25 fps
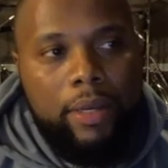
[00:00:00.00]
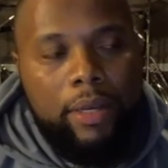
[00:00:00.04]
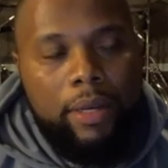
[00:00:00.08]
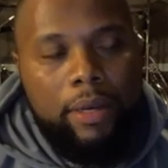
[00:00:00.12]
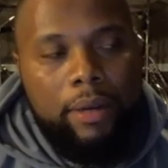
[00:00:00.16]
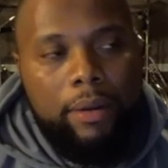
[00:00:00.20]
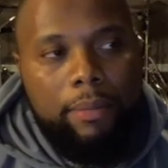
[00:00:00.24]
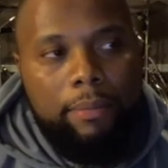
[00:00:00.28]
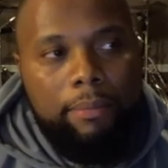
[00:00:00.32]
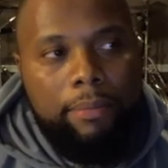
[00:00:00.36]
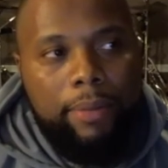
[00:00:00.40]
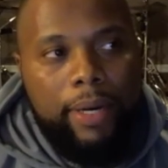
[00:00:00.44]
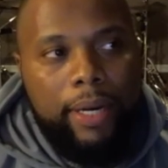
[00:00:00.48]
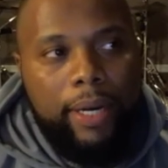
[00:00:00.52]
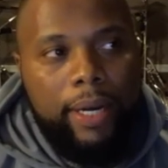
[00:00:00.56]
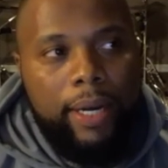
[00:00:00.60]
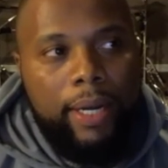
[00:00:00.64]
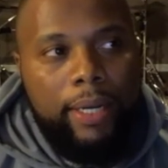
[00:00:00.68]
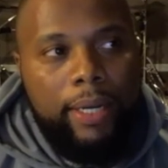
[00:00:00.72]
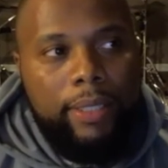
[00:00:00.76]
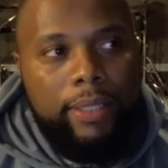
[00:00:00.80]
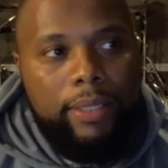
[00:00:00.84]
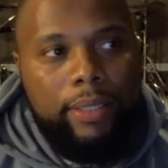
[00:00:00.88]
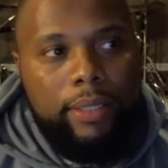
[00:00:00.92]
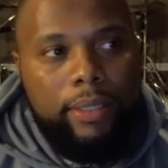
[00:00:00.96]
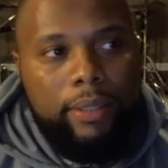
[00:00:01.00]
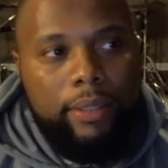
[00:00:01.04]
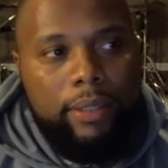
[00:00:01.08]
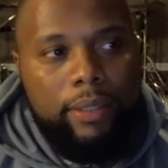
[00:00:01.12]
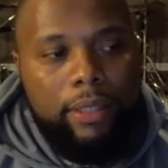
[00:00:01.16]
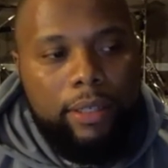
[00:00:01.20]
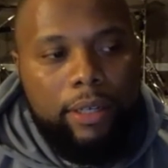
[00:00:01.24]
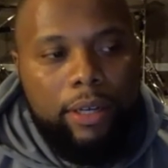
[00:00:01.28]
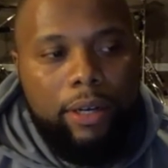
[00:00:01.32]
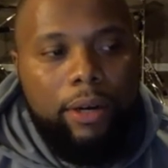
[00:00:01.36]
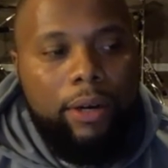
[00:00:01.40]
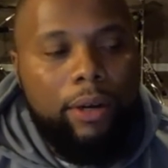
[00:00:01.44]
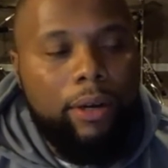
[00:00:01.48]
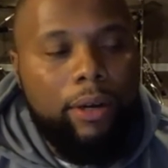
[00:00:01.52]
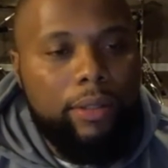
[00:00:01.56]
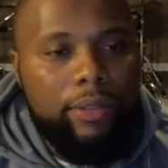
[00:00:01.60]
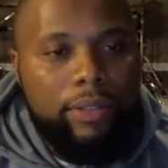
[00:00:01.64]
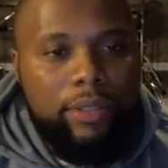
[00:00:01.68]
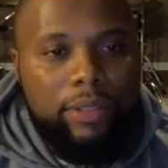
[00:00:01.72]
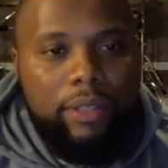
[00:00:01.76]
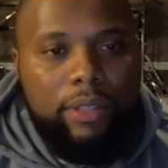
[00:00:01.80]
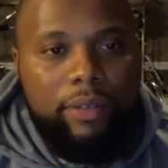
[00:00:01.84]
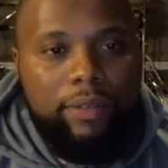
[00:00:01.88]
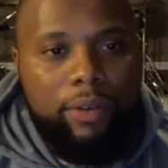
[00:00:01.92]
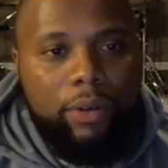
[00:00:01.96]
But the goal
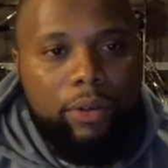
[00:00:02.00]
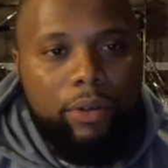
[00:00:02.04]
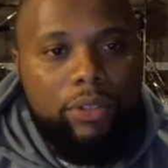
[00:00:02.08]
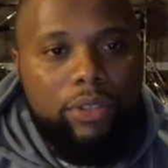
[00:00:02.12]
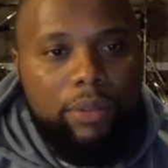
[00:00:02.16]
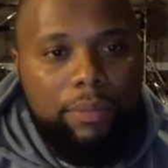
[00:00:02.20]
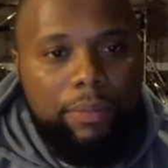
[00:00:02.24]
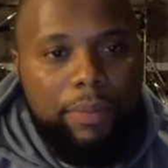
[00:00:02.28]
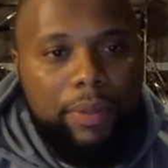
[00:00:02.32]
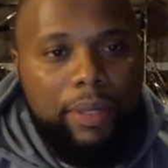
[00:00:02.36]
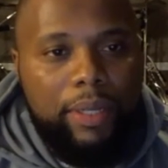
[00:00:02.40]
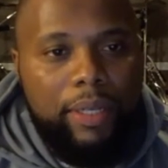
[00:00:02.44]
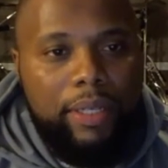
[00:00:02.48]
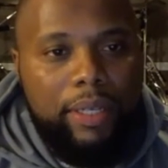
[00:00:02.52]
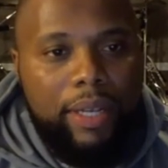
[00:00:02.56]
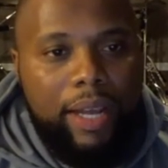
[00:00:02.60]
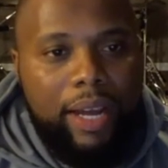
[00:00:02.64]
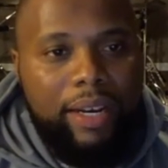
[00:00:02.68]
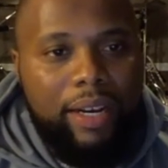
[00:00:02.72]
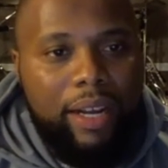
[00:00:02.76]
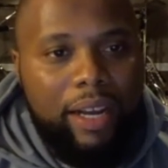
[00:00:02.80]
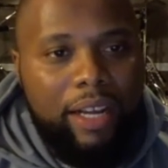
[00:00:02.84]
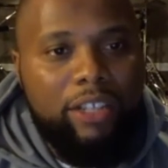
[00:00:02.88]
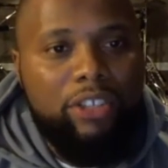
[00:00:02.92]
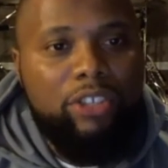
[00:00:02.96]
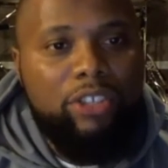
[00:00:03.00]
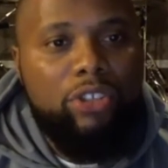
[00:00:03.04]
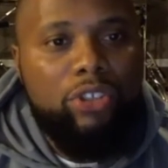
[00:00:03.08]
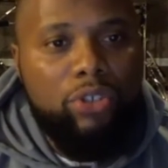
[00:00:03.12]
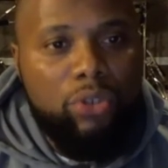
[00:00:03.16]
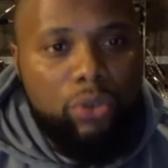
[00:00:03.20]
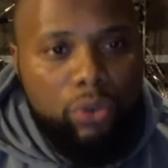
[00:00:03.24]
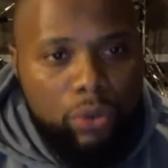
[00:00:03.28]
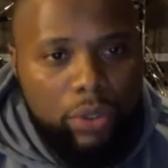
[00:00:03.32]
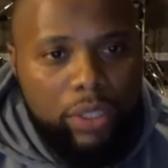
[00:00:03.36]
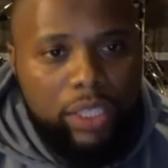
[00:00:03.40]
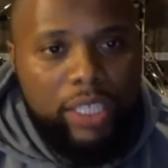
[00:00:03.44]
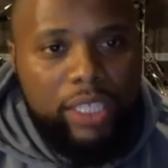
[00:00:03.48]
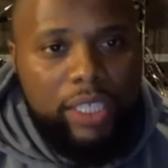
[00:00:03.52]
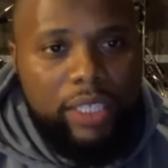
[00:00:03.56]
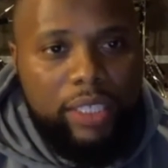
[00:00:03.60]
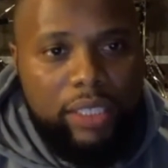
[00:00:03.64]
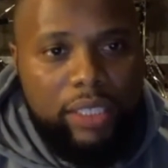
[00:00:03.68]
is, of course, to be not unduly